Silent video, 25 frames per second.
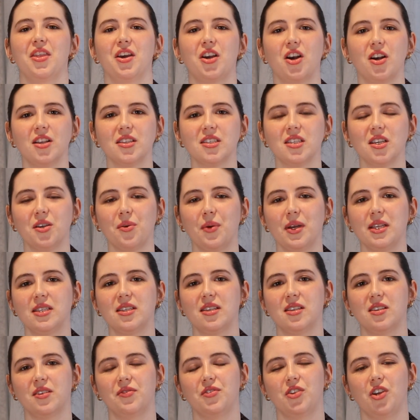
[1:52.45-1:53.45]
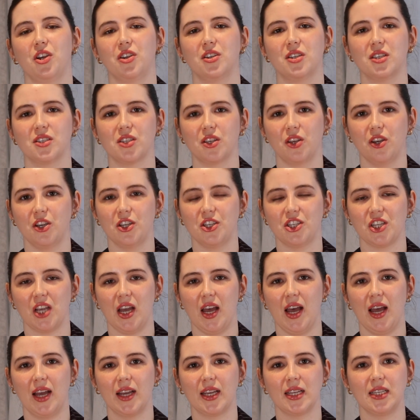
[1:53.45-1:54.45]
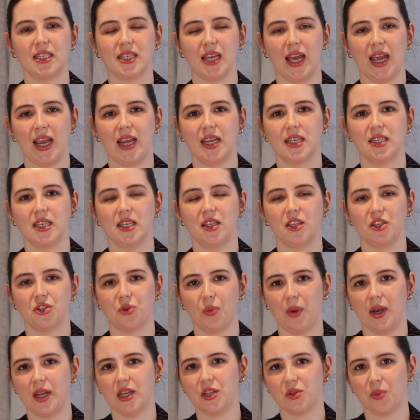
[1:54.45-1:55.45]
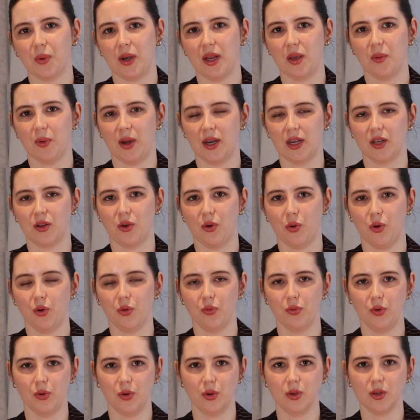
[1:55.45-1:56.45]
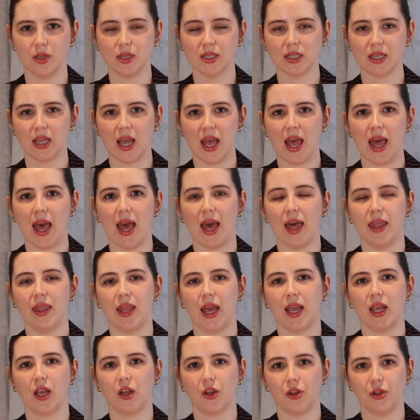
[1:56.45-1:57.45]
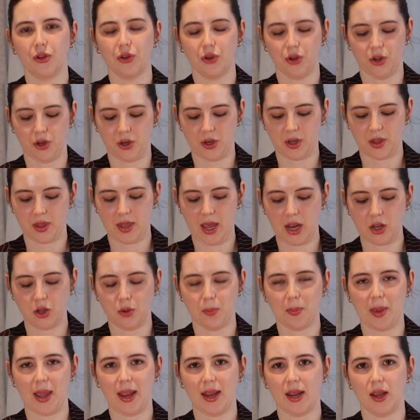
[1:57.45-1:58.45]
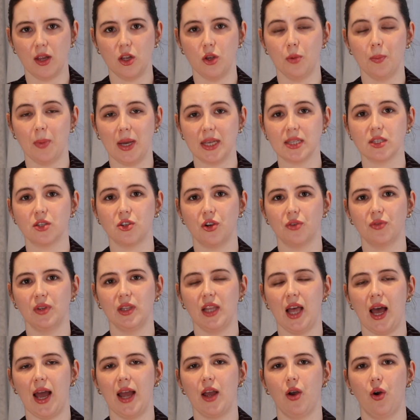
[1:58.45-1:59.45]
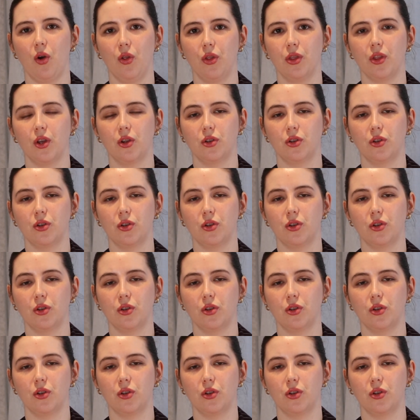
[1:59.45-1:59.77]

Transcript: The consequences of non-disclosure are contained in the 2021 court rules, and they include that you must not rely on the